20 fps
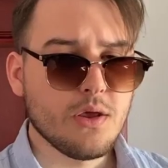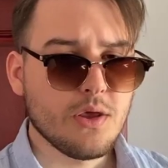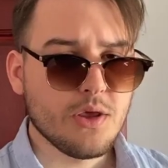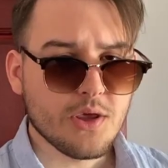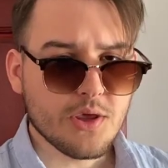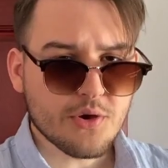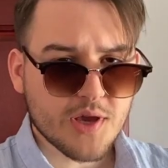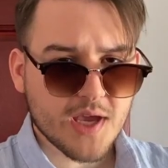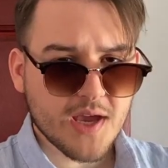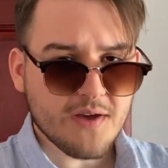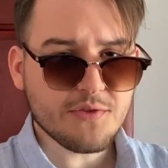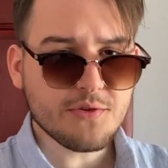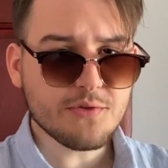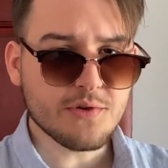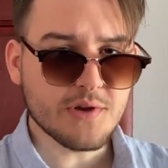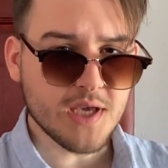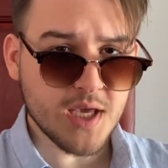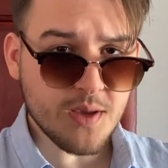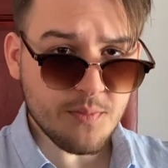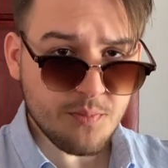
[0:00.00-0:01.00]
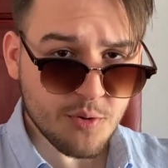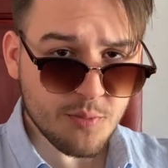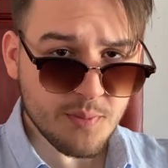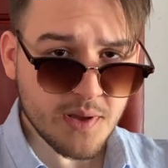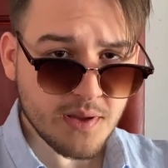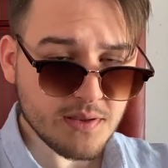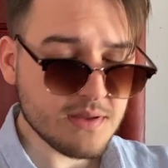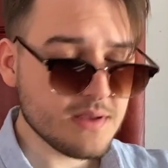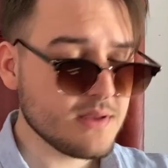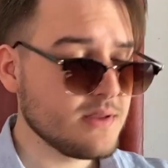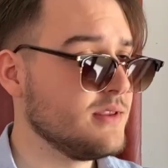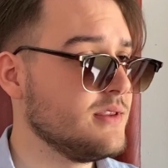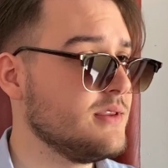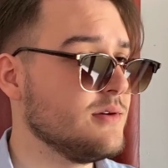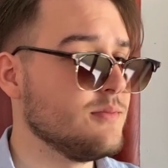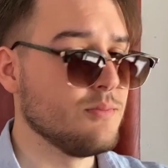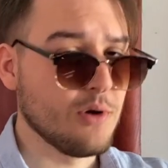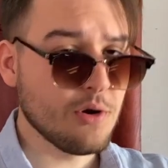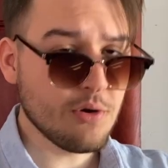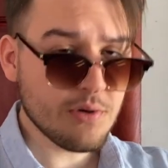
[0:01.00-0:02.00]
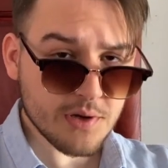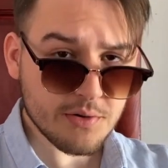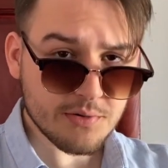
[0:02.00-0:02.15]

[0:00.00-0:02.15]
You have to implement the Mona